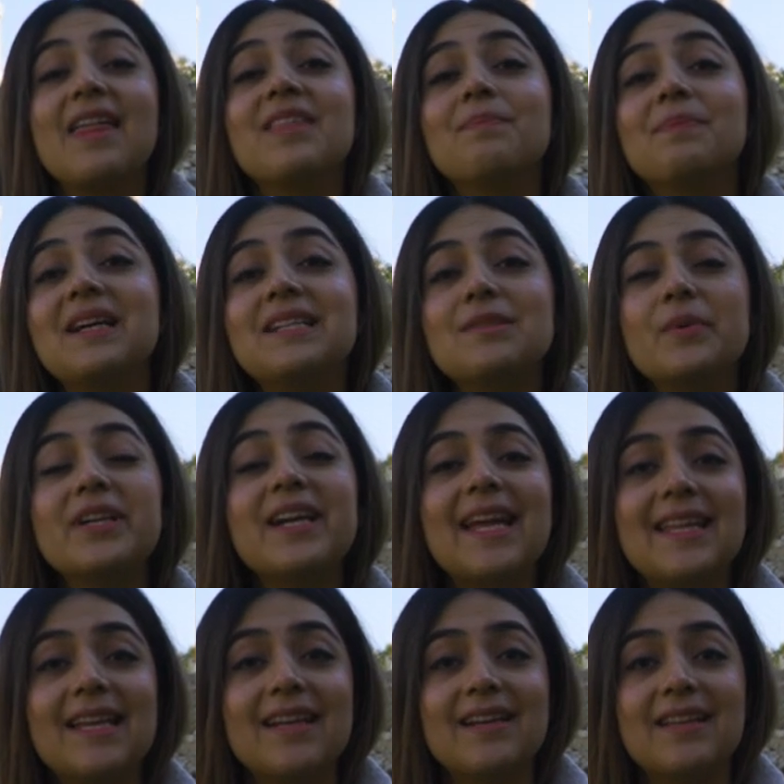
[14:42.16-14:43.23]
The place where
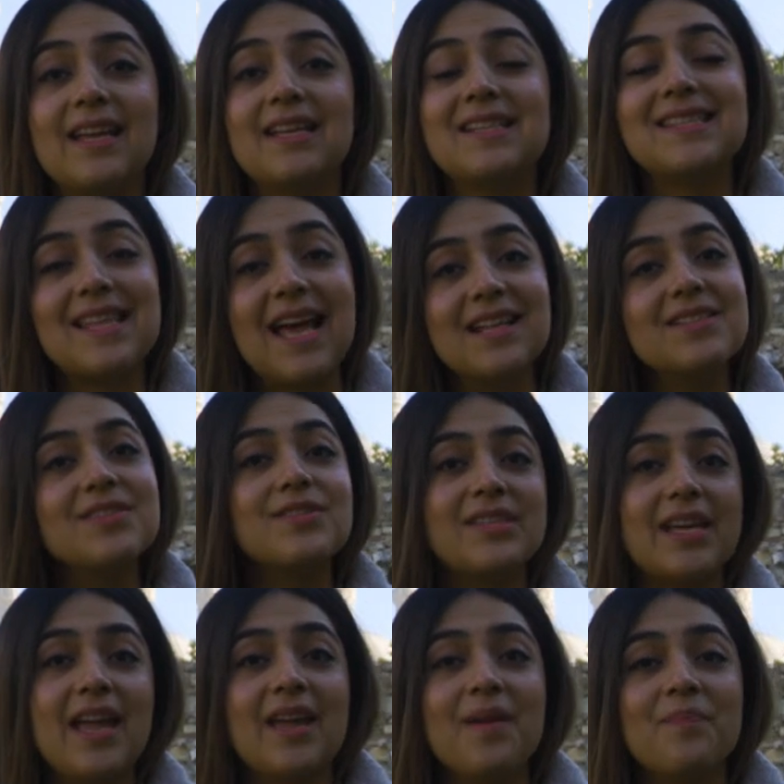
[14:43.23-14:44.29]
Edirne stands
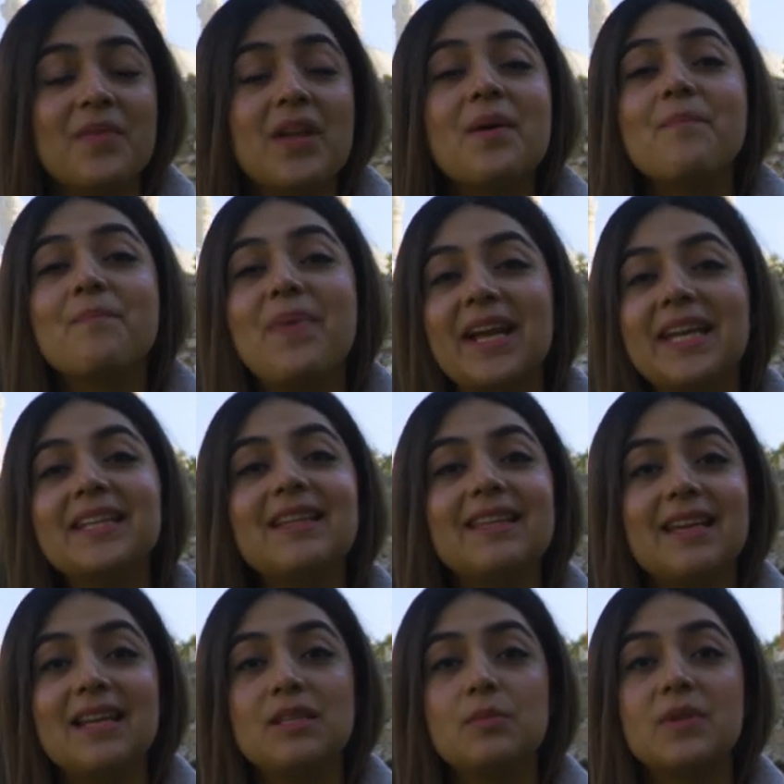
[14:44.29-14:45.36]
today, back in the
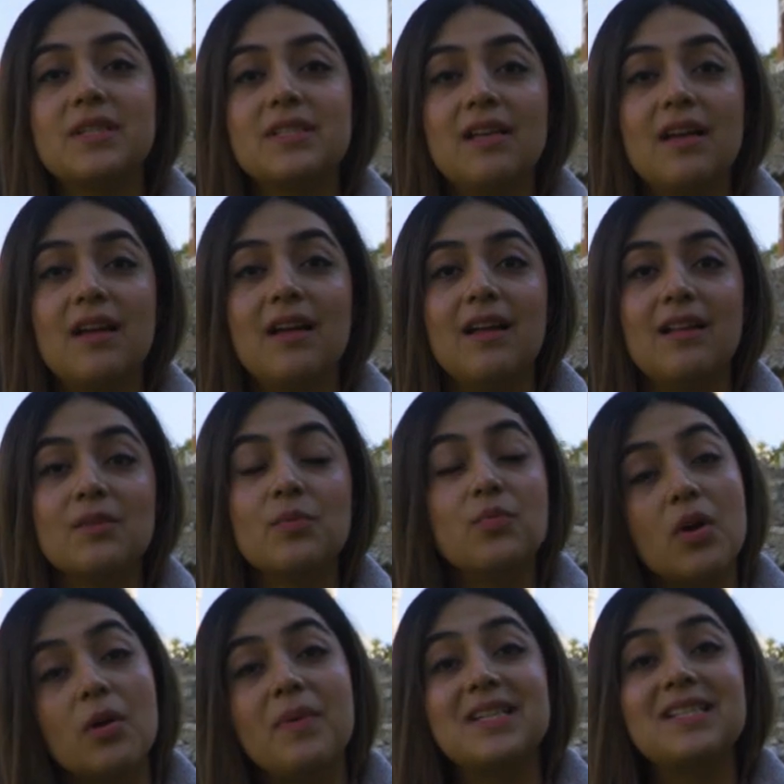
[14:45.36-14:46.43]
days was a
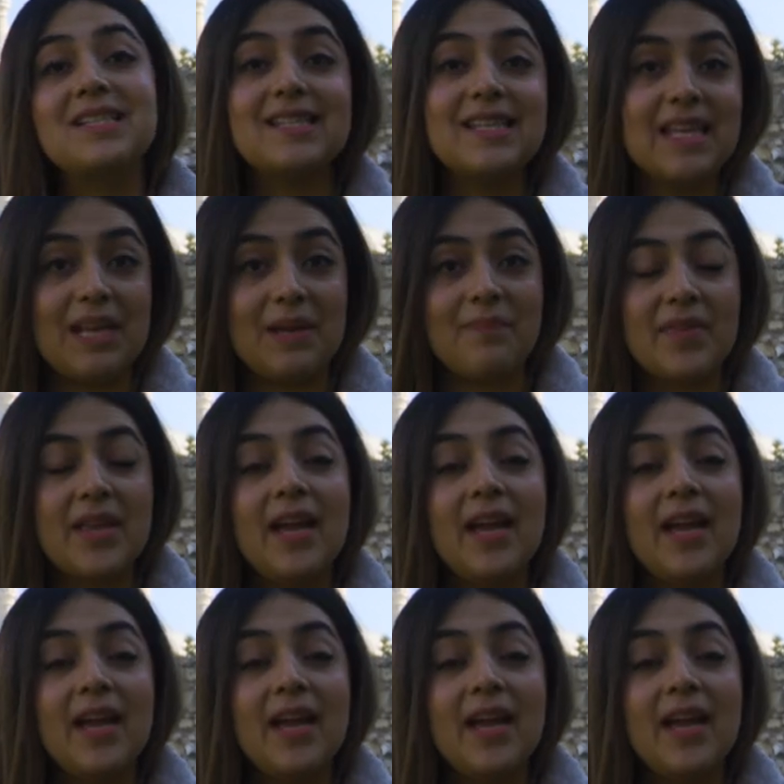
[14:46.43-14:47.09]
Roman city,